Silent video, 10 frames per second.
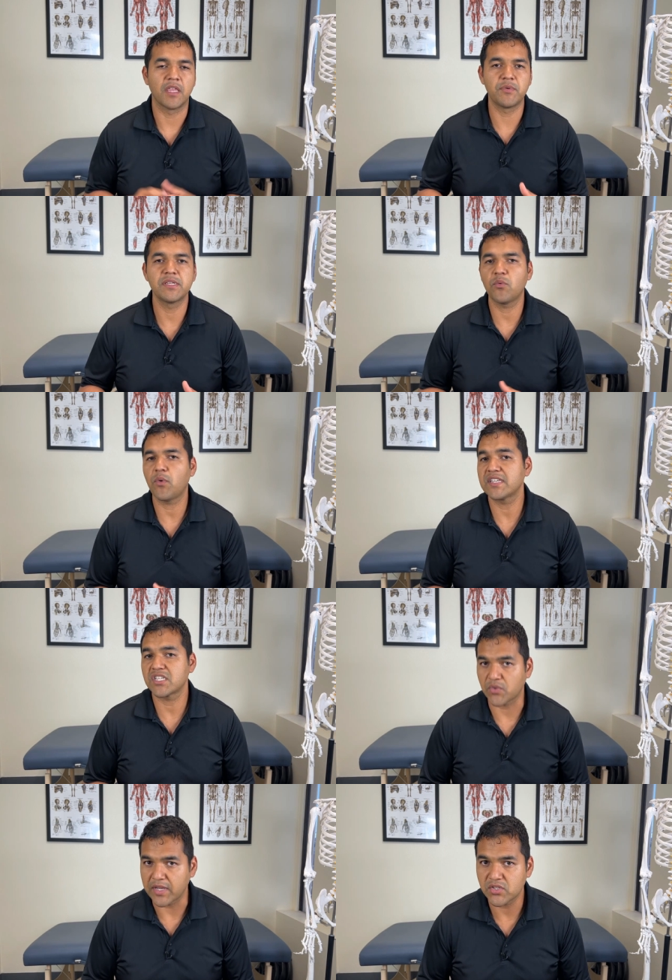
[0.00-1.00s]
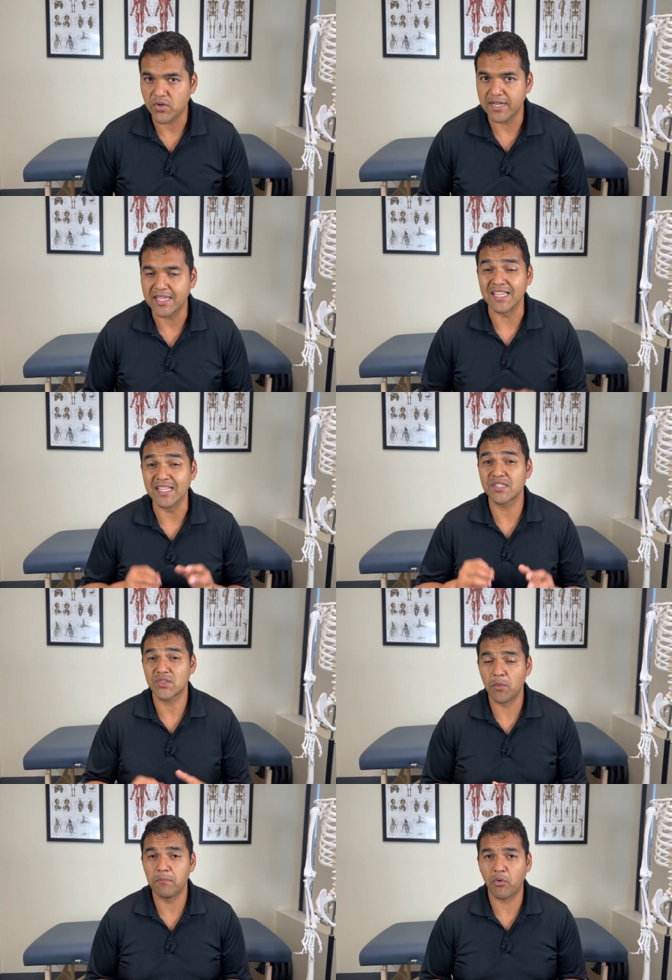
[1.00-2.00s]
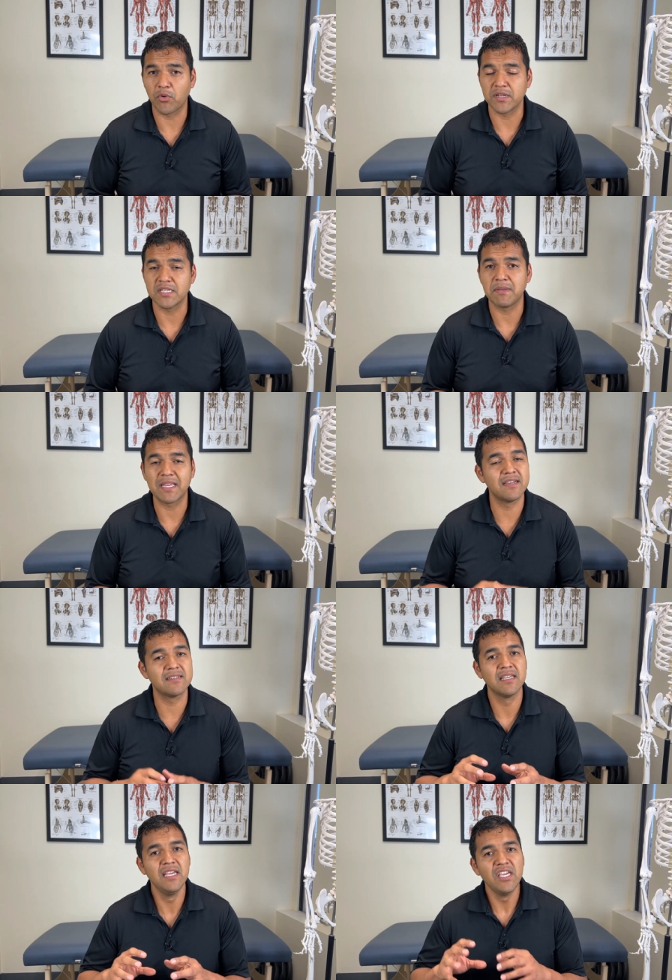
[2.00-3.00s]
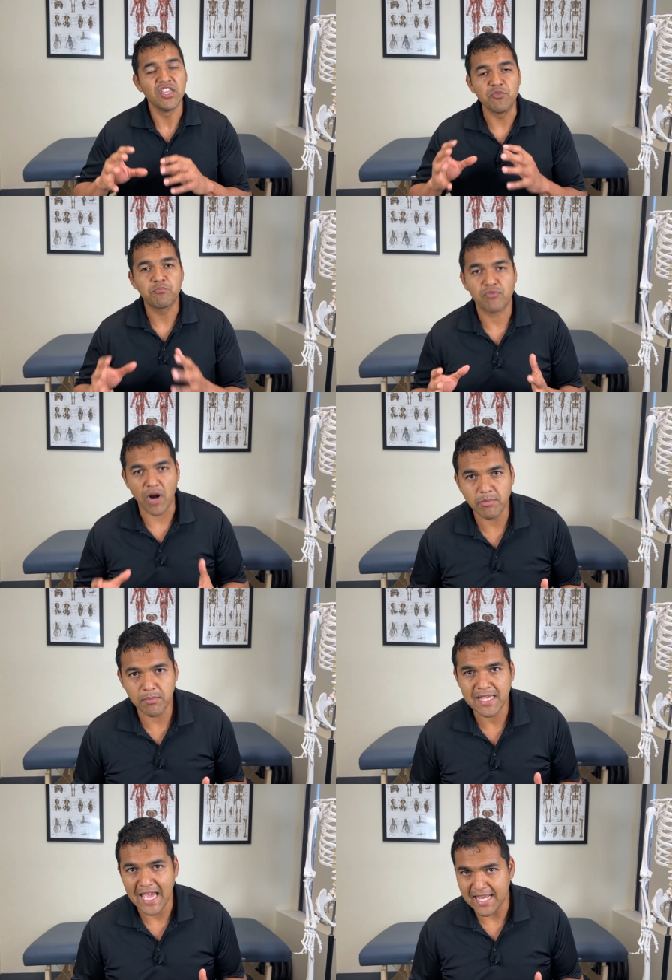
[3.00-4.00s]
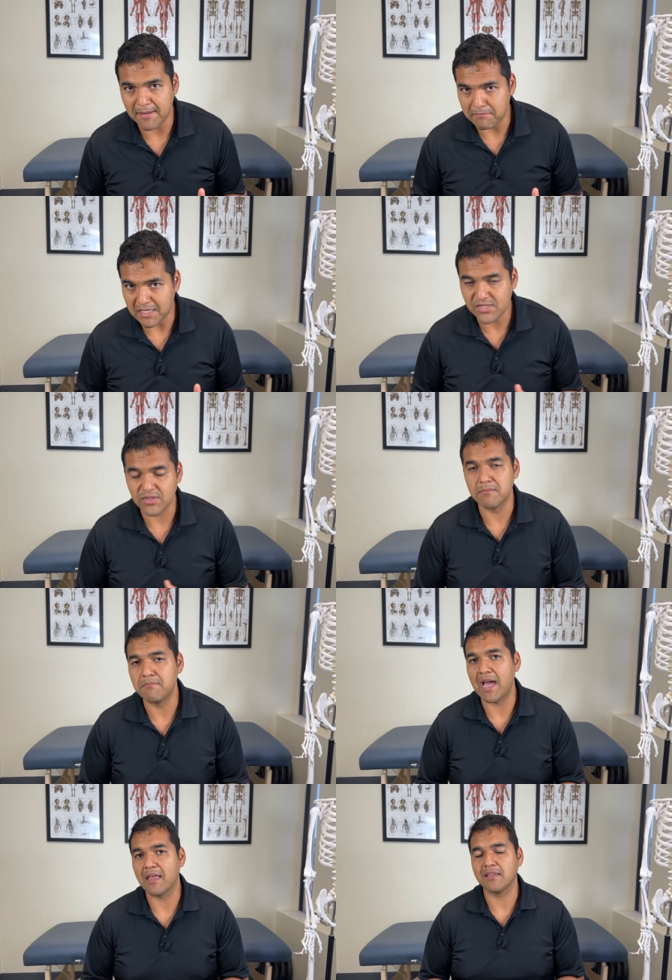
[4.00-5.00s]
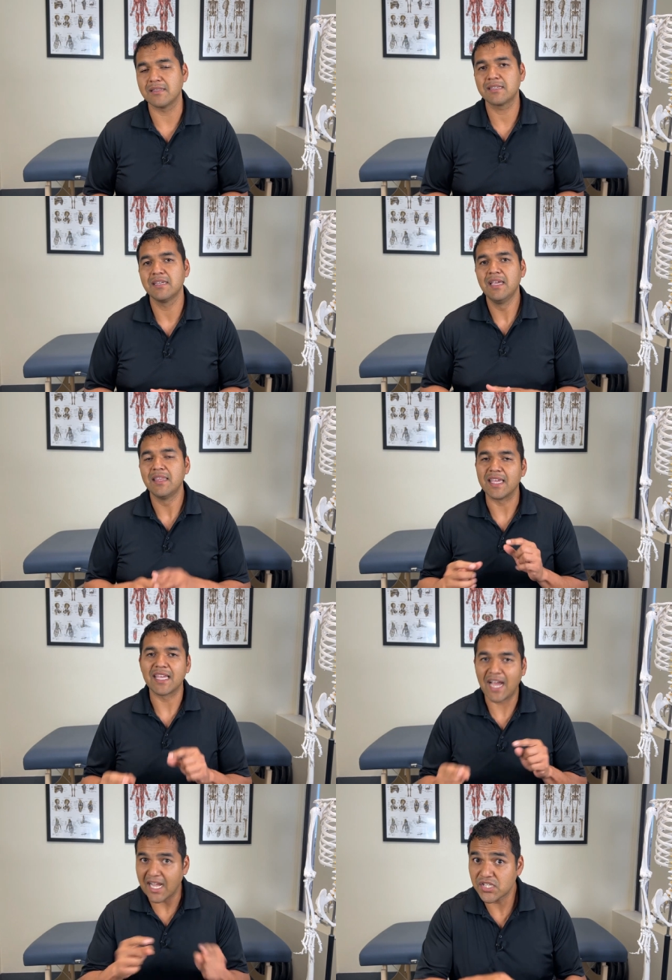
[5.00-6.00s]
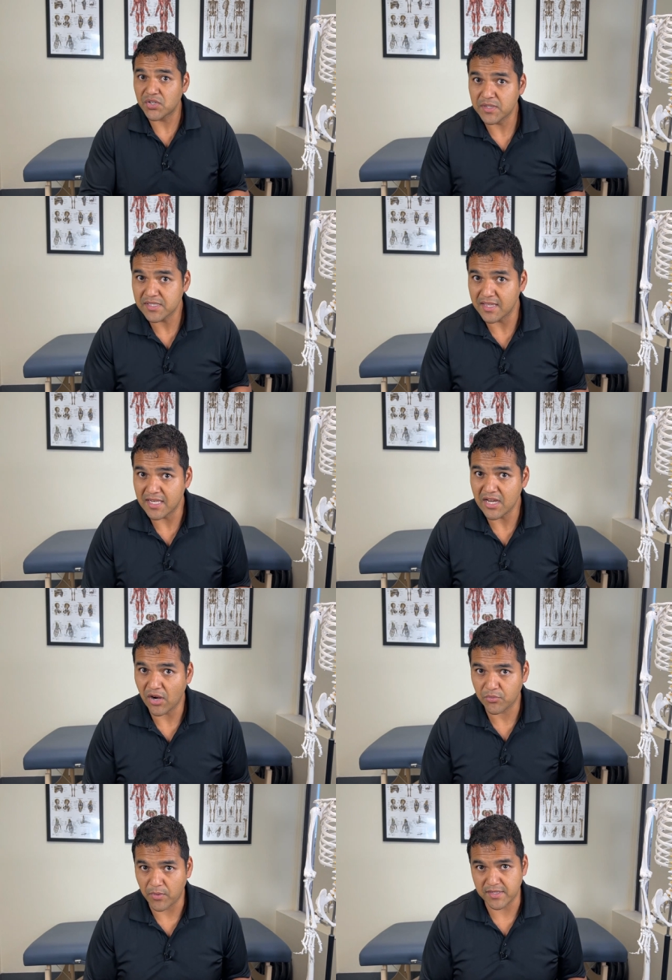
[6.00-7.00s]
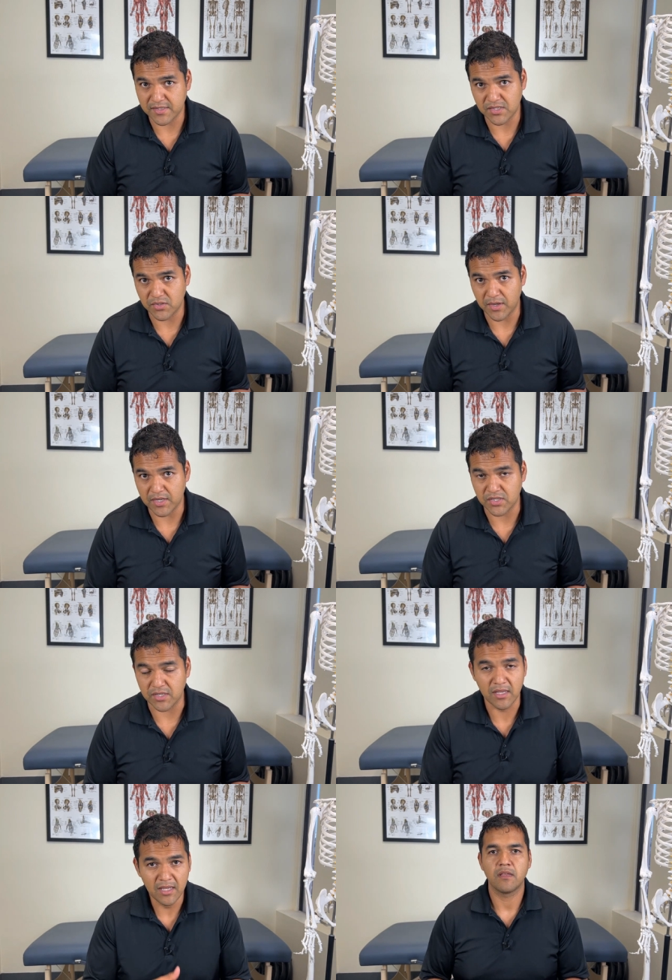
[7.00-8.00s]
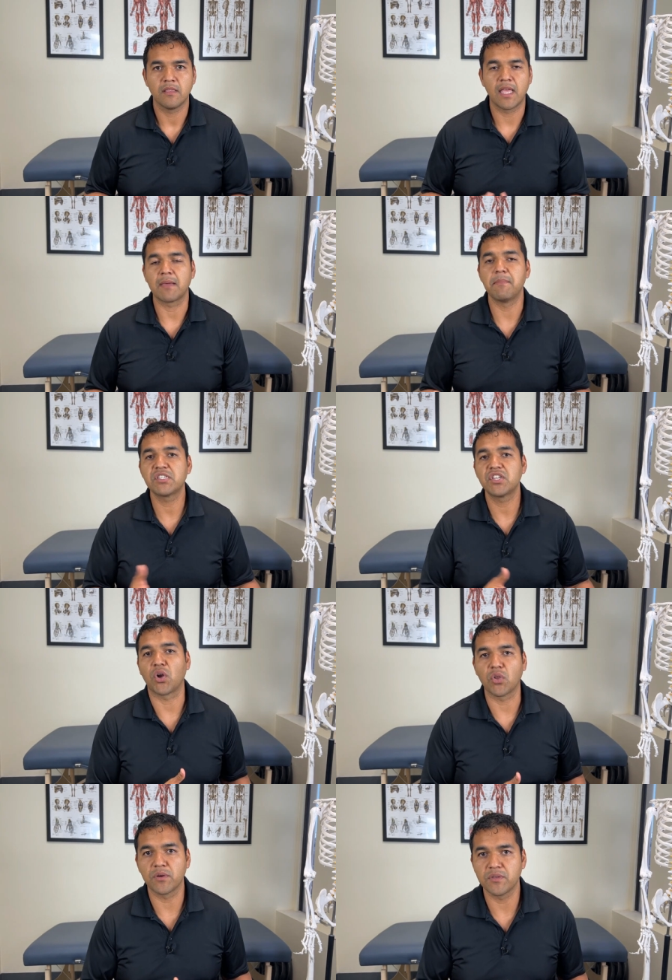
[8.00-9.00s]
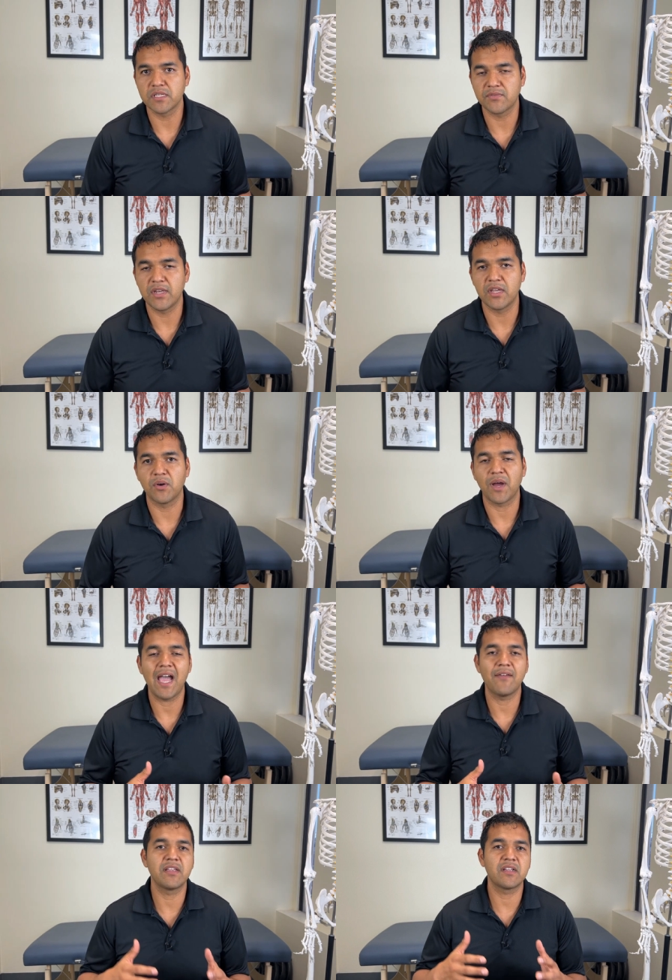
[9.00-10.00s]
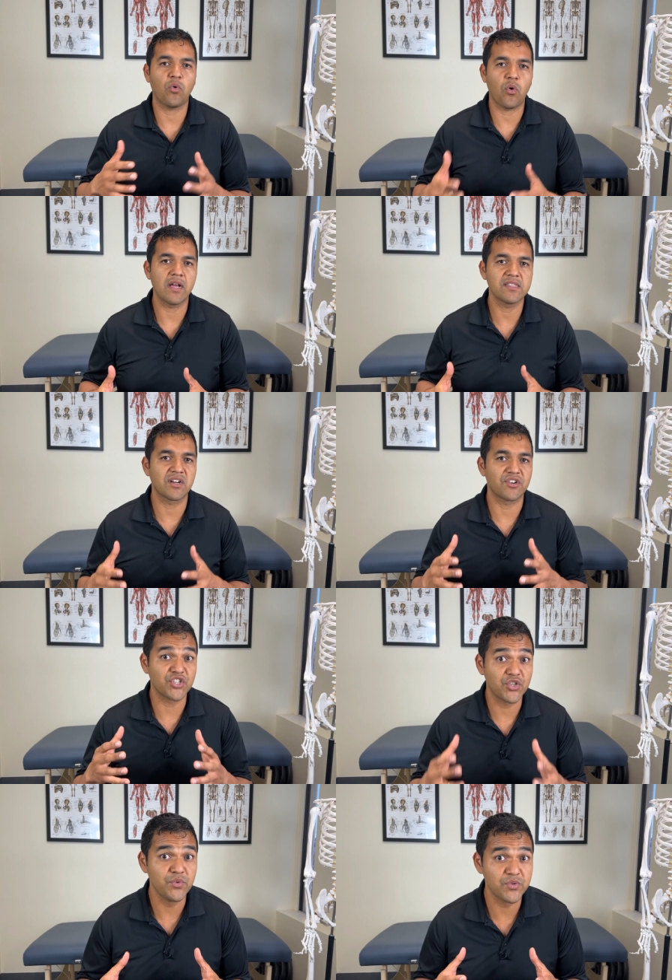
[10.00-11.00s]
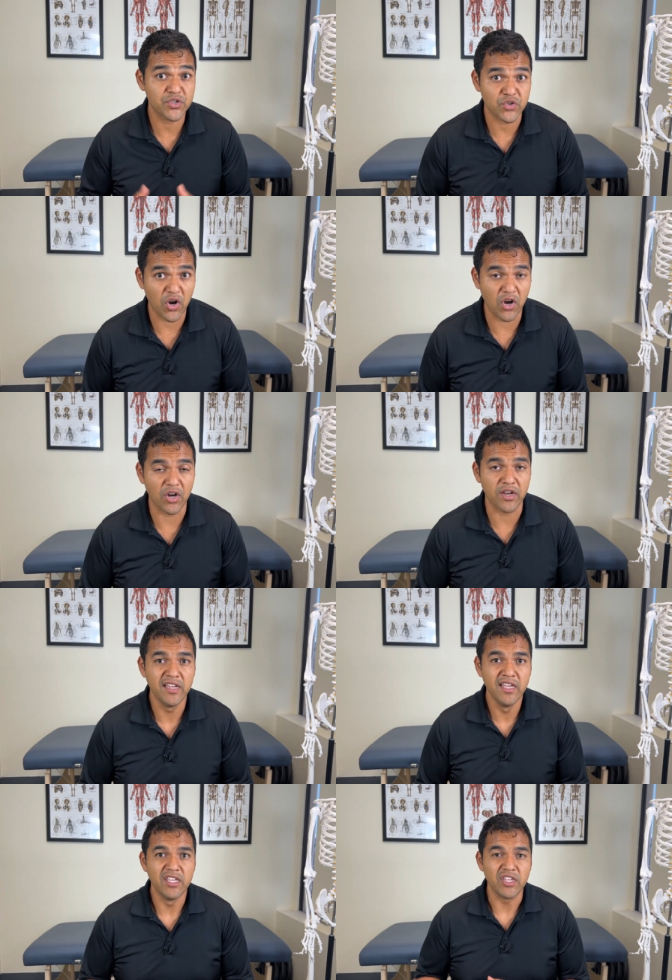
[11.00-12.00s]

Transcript: Now, the reason why strength training is so important is because you probably had a muscle imbalance that got you into the knee arthritis situation. Like I mentioned earlier in this video, having quads that are too strong